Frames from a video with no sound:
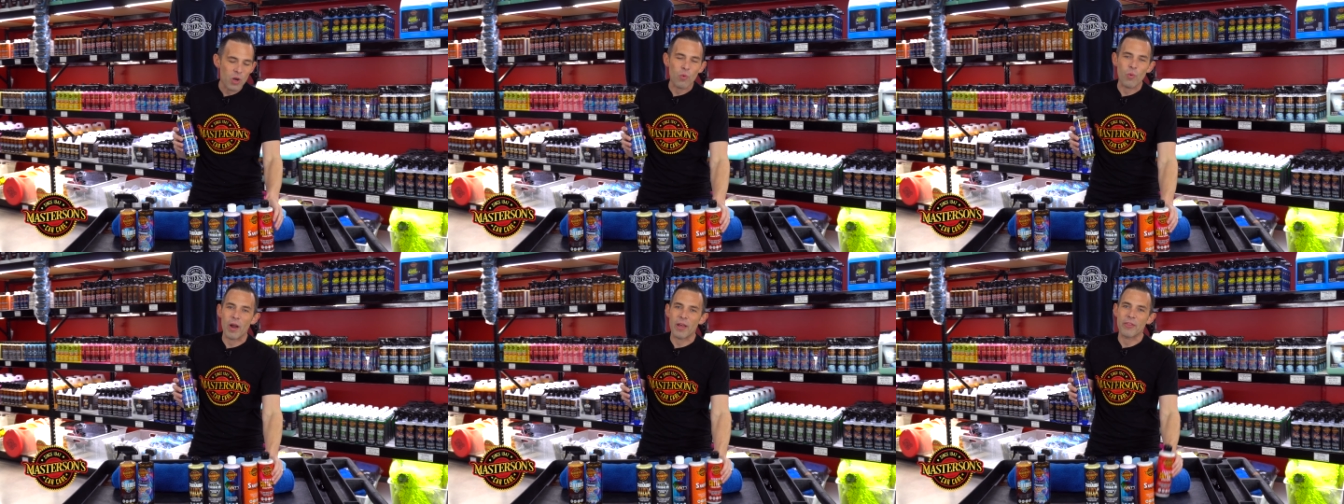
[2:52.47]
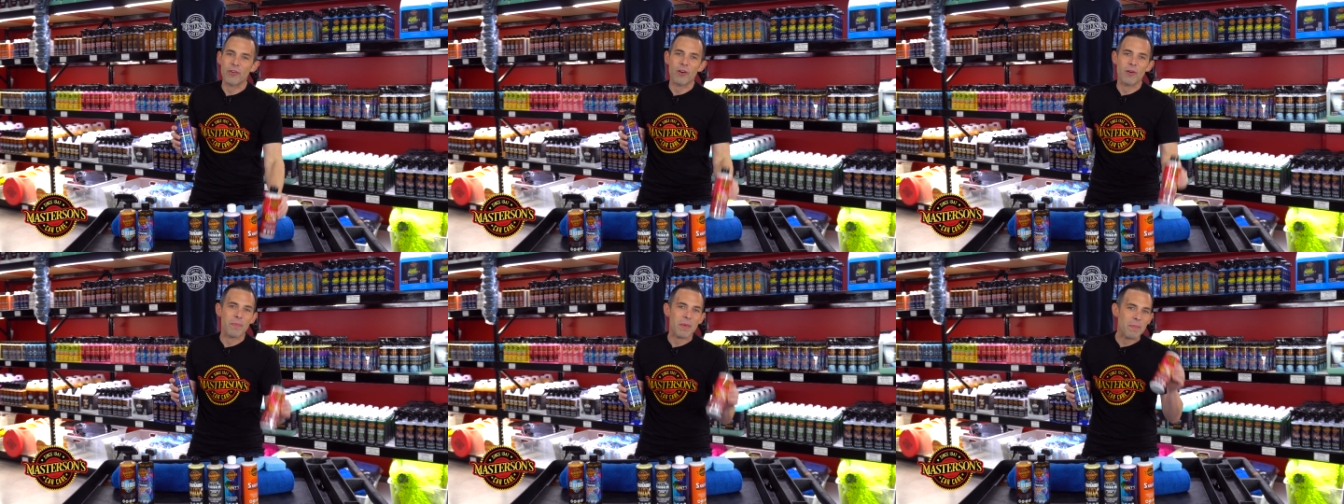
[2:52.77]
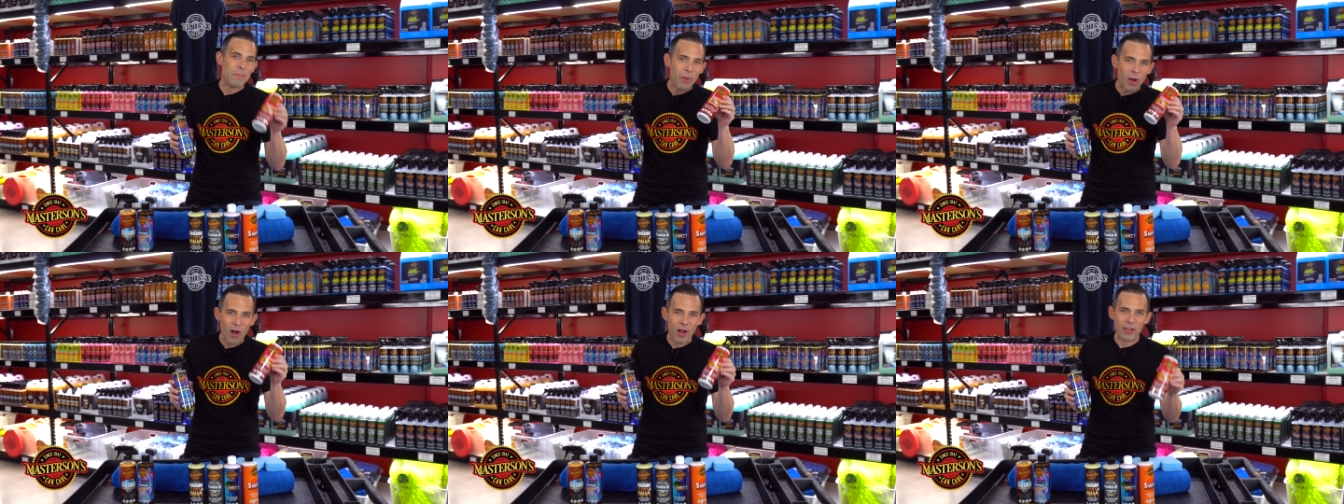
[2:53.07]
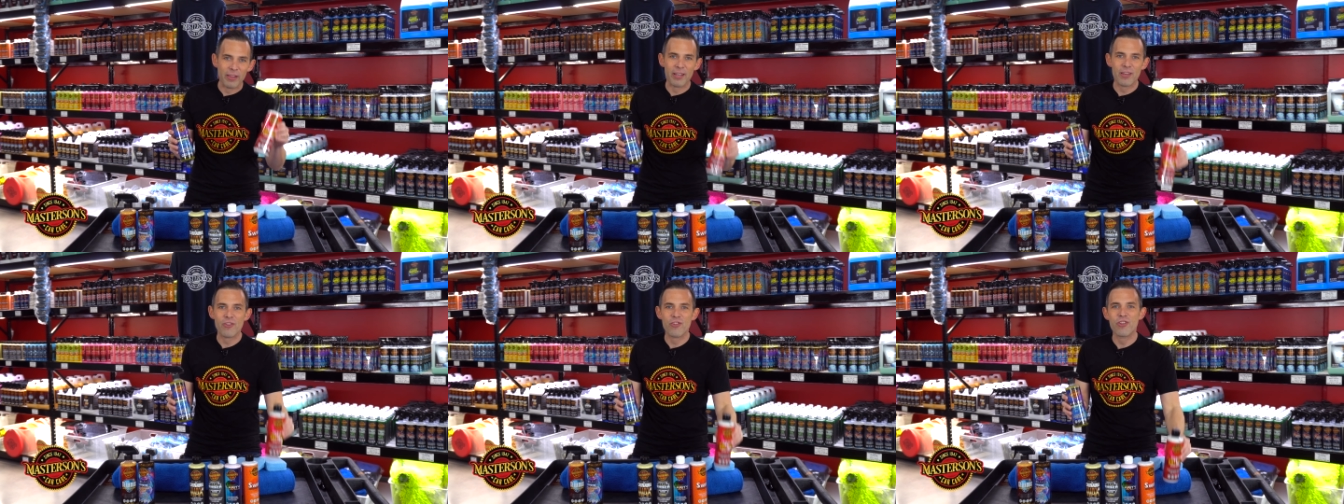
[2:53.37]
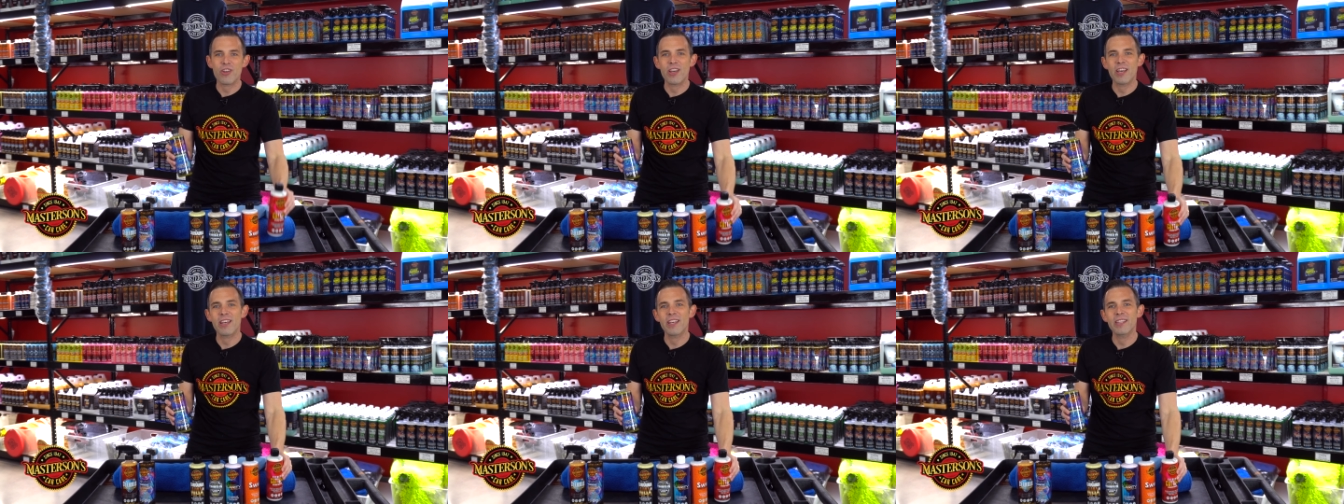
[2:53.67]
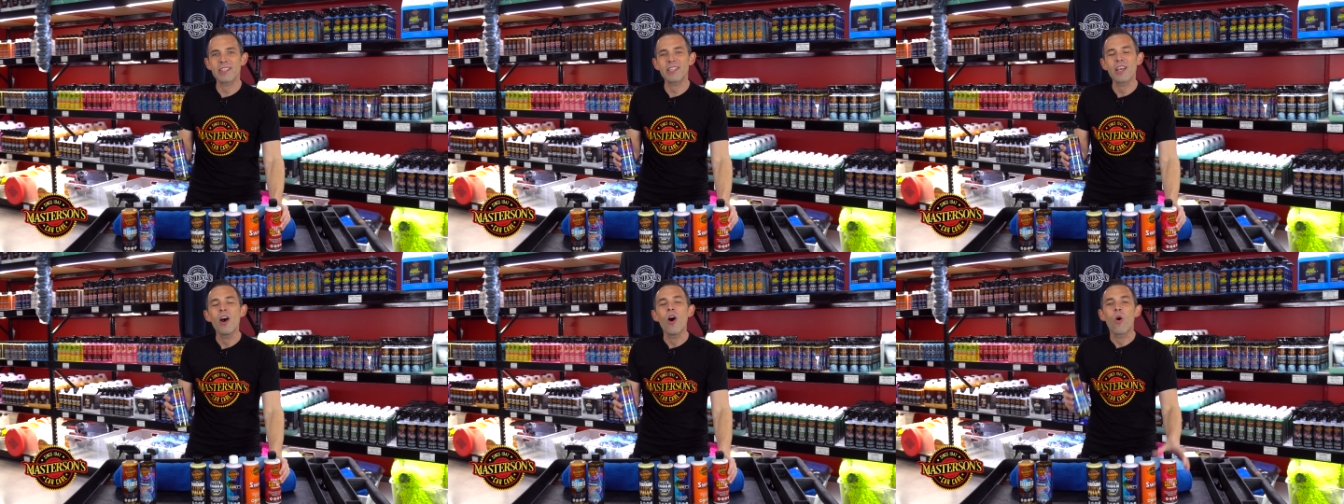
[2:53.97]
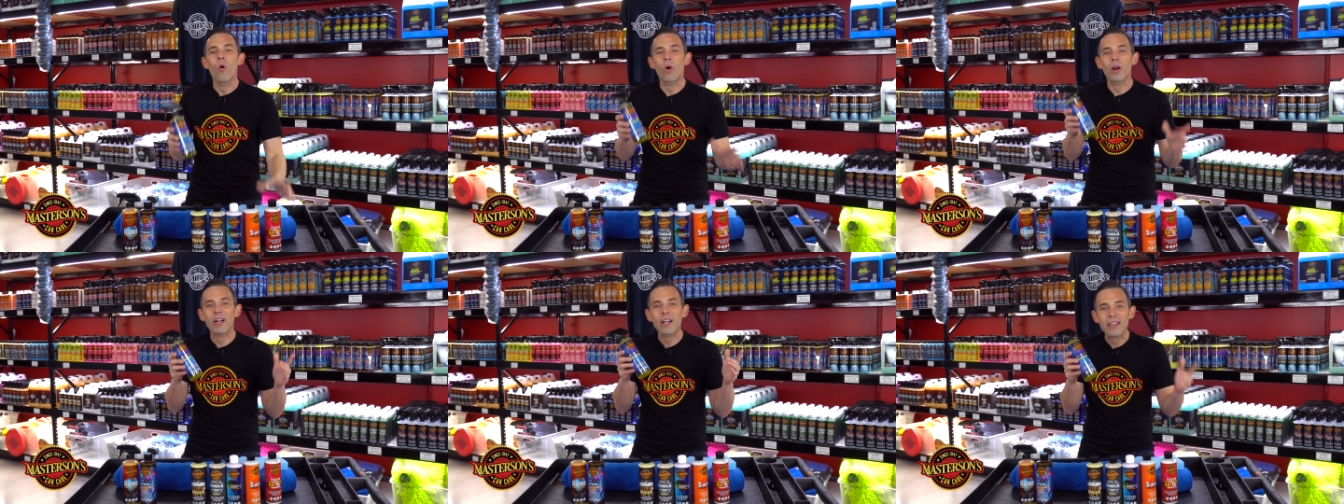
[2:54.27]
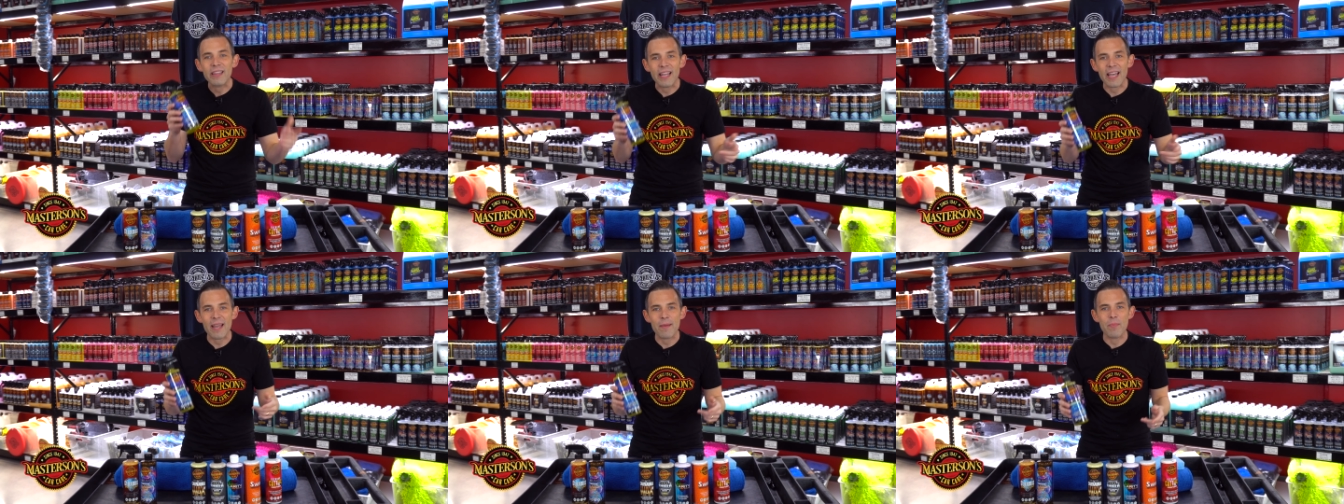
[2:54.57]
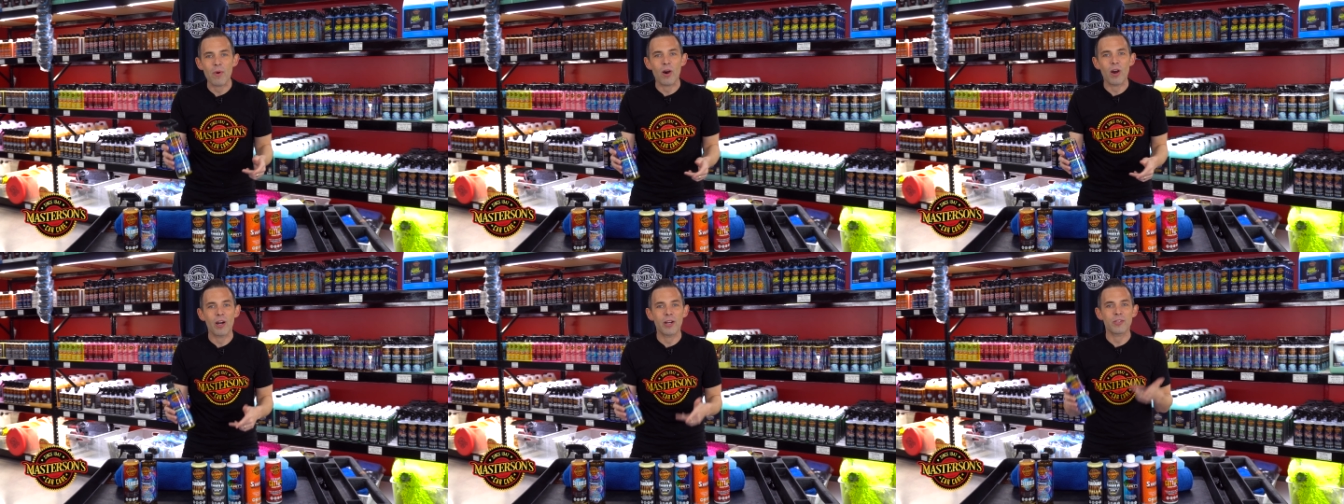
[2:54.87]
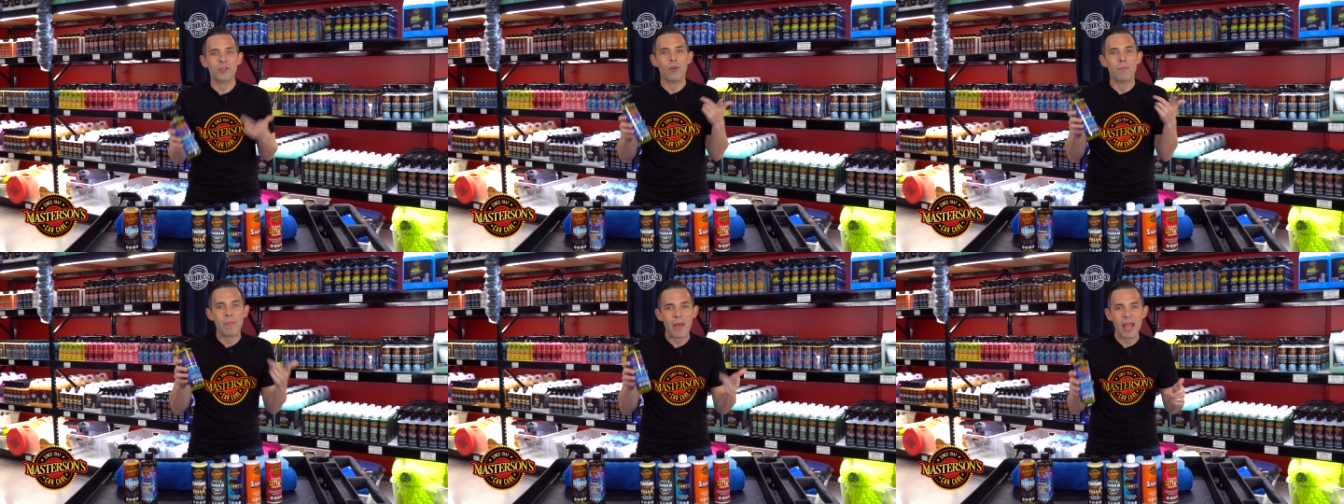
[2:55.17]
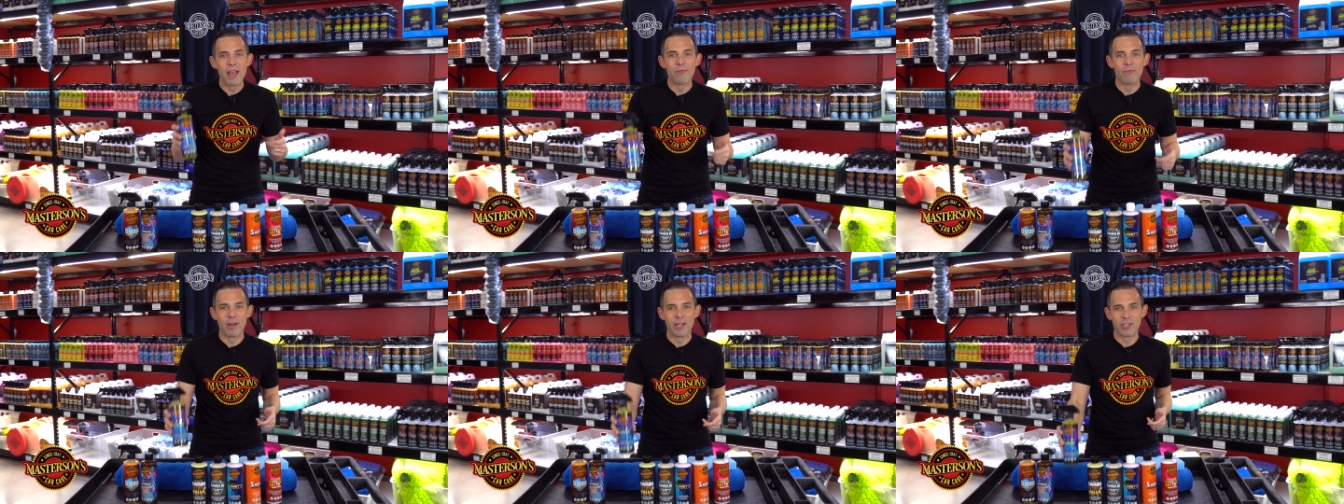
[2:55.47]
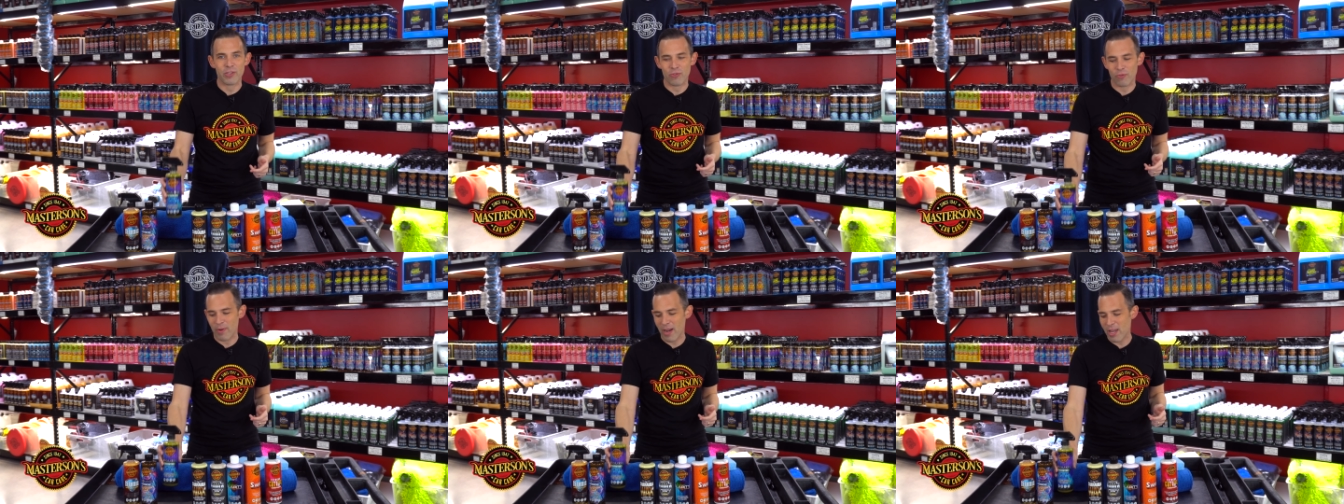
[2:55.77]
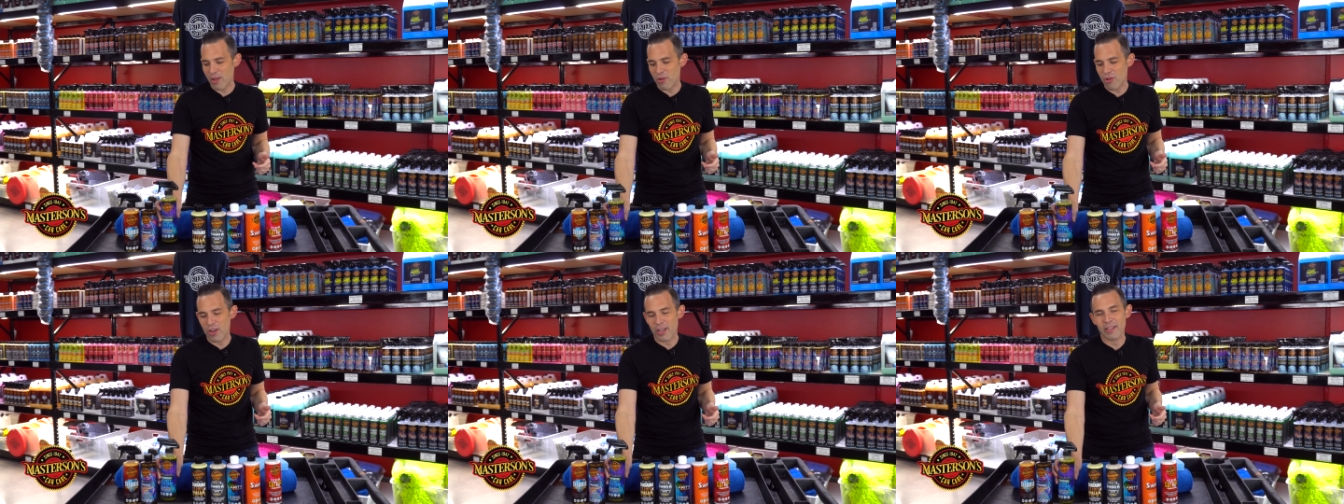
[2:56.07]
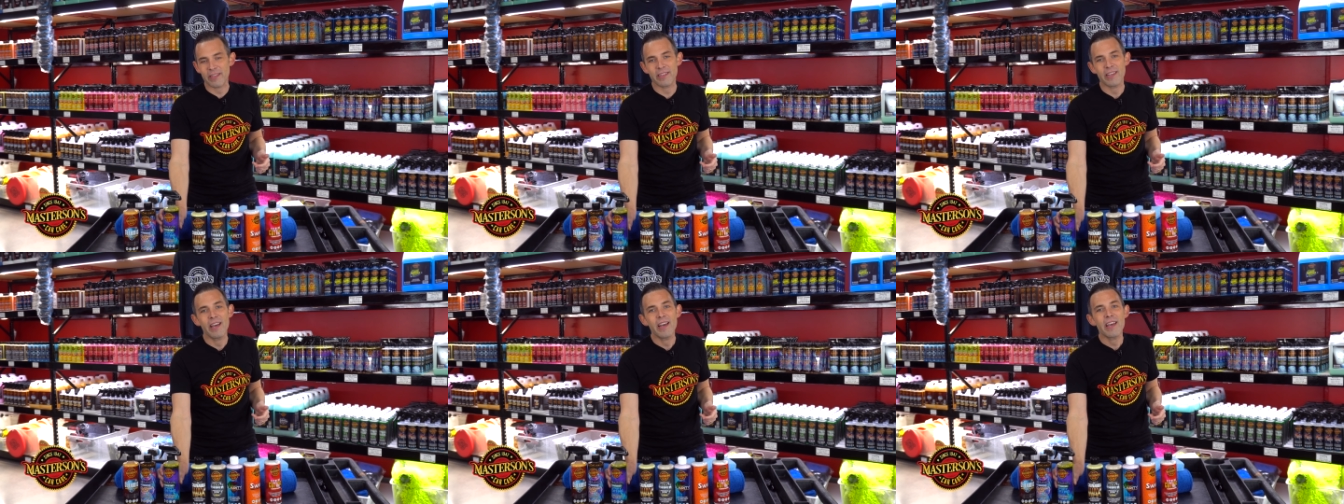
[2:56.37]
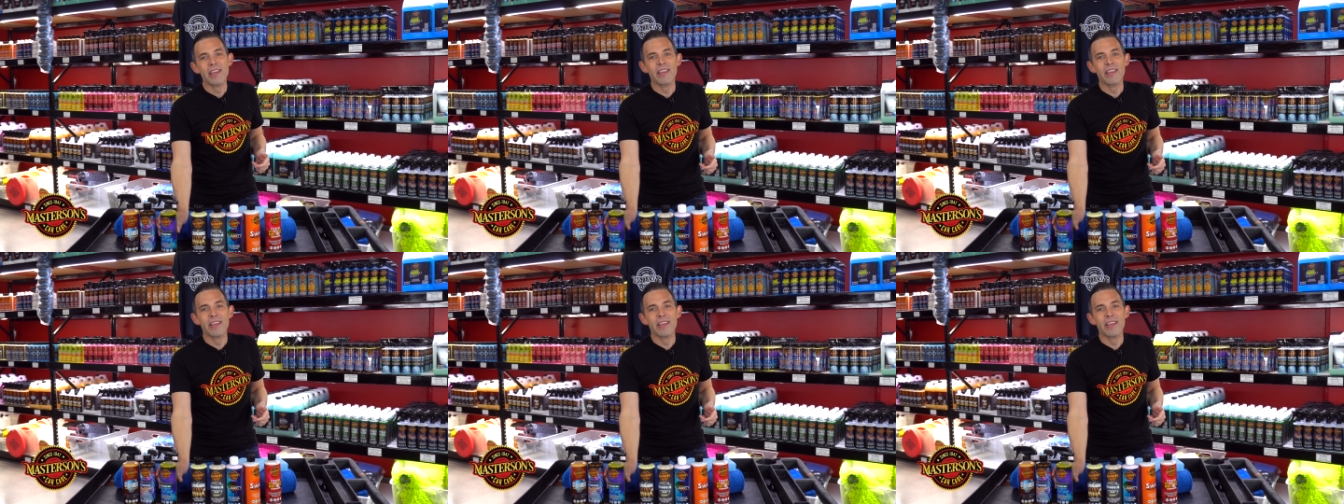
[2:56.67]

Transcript: whether it be polishes or clay bars or paint restorations.